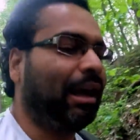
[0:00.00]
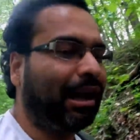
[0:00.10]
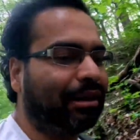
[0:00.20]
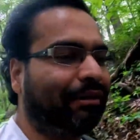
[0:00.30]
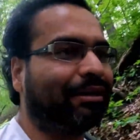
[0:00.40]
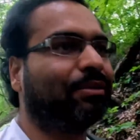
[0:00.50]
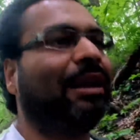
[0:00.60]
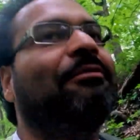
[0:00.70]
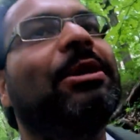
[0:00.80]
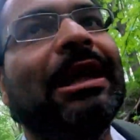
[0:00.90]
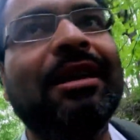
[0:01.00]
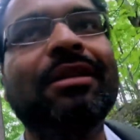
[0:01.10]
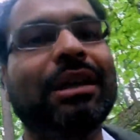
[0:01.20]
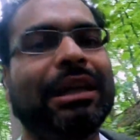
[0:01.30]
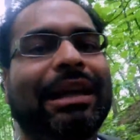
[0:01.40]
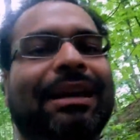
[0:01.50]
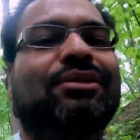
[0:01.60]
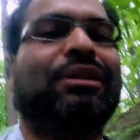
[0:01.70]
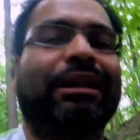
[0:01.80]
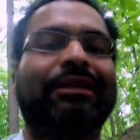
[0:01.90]
Otherwise would have been a really nice
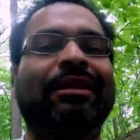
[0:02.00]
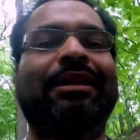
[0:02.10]
trail.